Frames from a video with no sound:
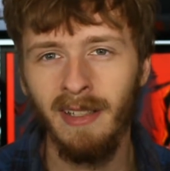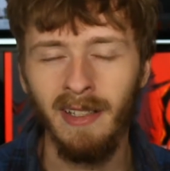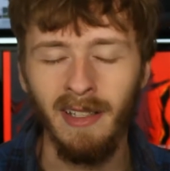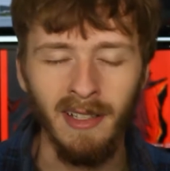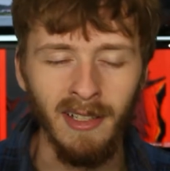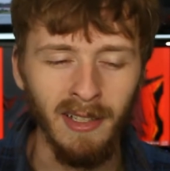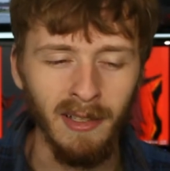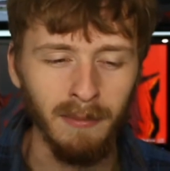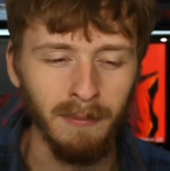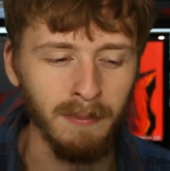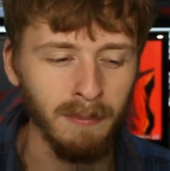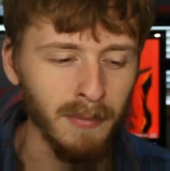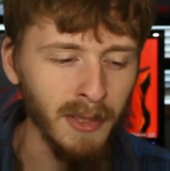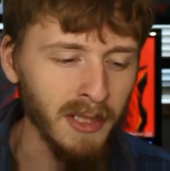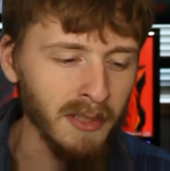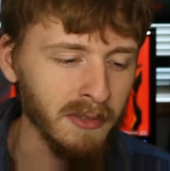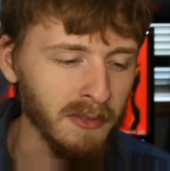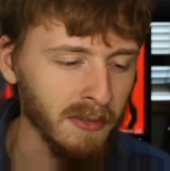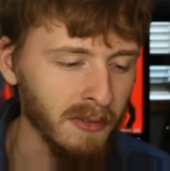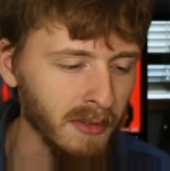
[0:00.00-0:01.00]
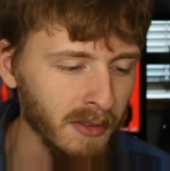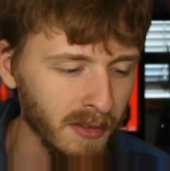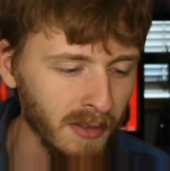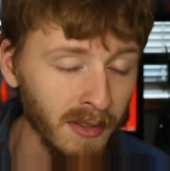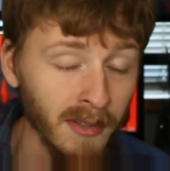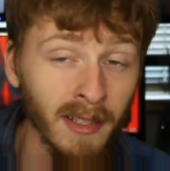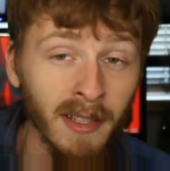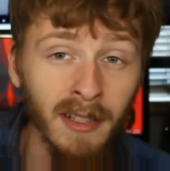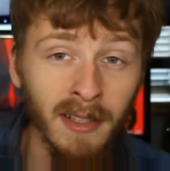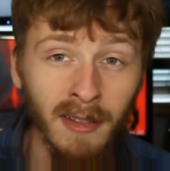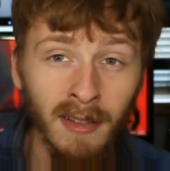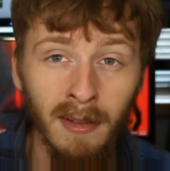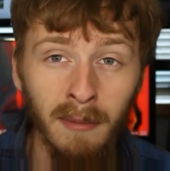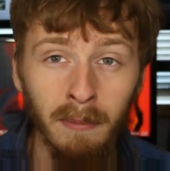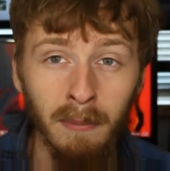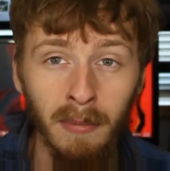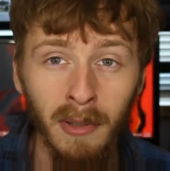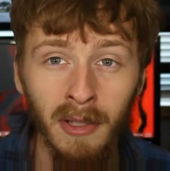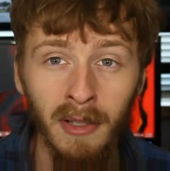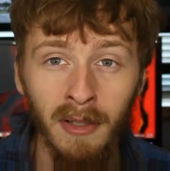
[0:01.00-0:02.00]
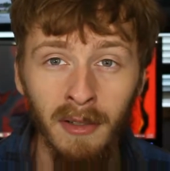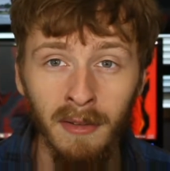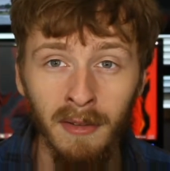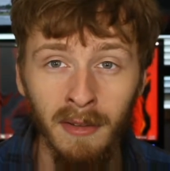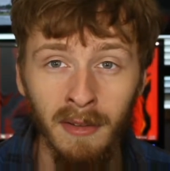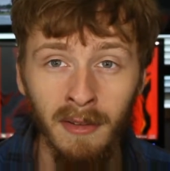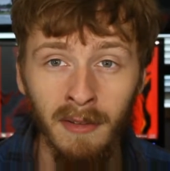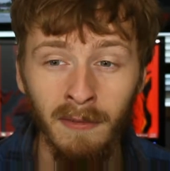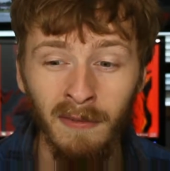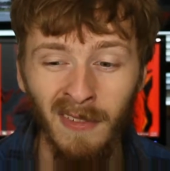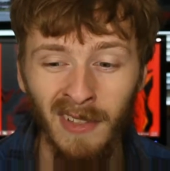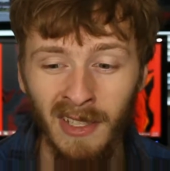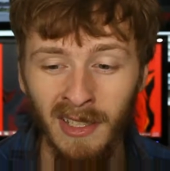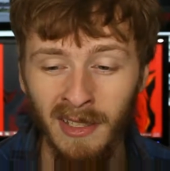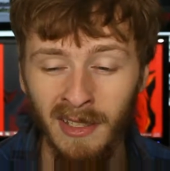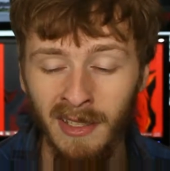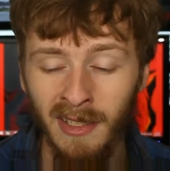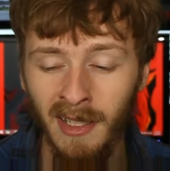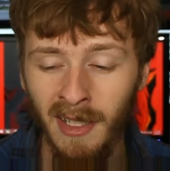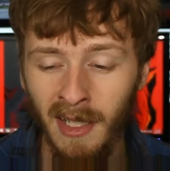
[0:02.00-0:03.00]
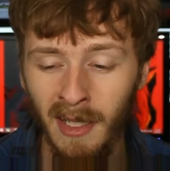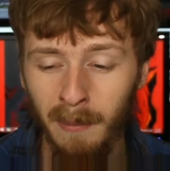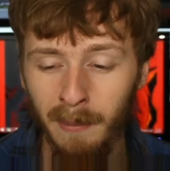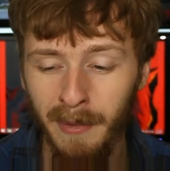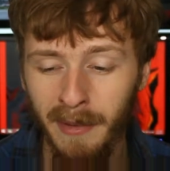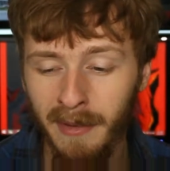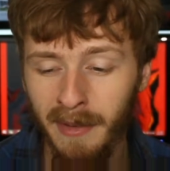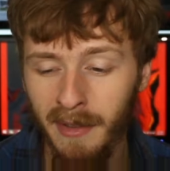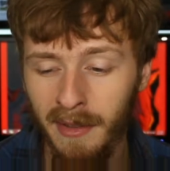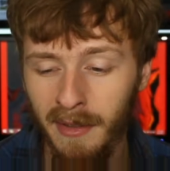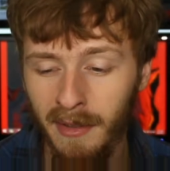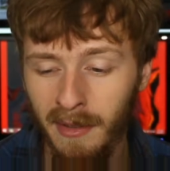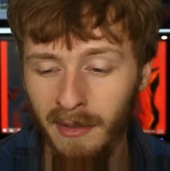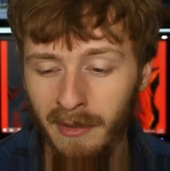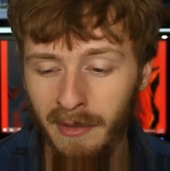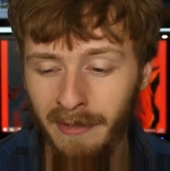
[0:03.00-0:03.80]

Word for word: And make sure it's nice and positive and happiness,